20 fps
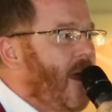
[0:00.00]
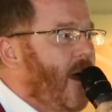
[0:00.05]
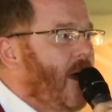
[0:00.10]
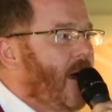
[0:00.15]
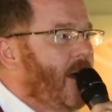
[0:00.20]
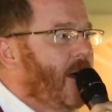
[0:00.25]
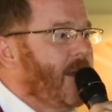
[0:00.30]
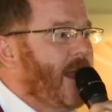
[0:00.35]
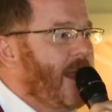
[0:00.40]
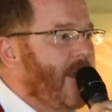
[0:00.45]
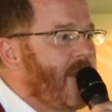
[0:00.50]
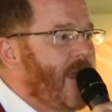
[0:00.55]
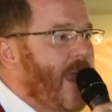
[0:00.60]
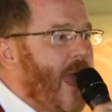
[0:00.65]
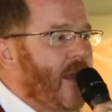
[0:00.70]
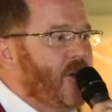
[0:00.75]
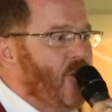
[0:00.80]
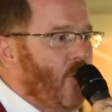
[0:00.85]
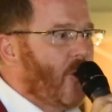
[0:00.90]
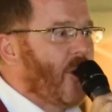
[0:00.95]
In the
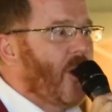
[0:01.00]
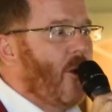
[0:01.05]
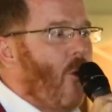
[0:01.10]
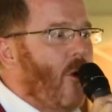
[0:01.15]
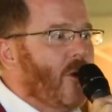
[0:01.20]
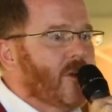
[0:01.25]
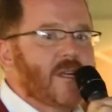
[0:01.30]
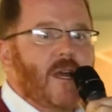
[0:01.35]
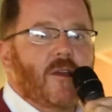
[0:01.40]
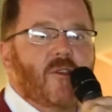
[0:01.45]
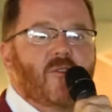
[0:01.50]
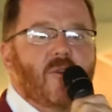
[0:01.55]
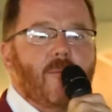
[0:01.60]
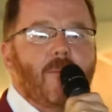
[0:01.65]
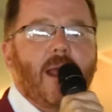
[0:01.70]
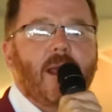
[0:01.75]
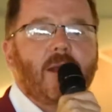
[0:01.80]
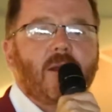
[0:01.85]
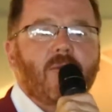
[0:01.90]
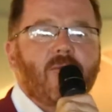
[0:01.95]
end, you're going to want us to
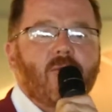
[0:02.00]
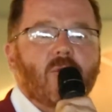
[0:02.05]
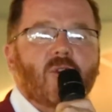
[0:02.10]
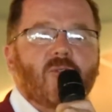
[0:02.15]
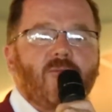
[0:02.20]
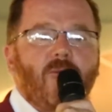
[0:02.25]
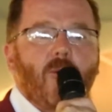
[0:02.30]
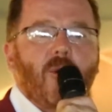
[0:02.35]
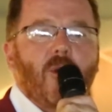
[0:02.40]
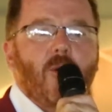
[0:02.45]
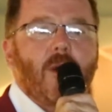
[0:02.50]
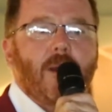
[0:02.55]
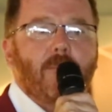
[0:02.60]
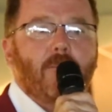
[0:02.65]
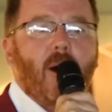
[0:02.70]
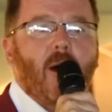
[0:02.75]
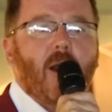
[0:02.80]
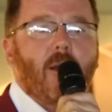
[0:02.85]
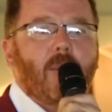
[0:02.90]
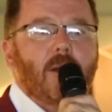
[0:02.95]
make a difference for you in
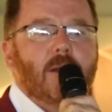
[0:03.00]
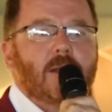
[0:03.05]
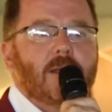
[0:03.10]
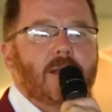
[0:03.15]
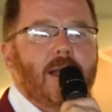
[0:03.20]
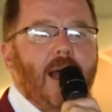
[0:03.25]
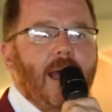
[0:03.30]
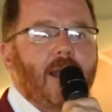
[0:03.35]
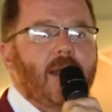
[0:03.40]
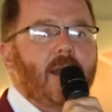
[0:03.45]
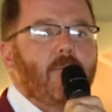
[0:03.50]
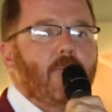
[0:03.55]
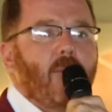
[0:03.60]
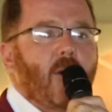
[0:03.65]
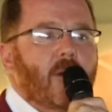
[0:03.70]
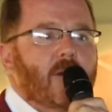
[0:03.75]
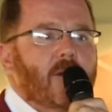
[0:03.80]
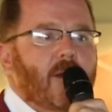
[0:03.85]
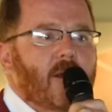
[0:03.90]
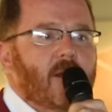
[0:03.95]
Parliament and in
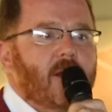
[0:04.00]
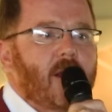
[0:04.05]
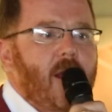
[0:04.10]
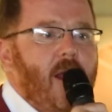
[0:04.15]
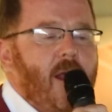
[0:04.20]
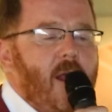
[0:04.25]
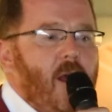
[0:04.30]
politics.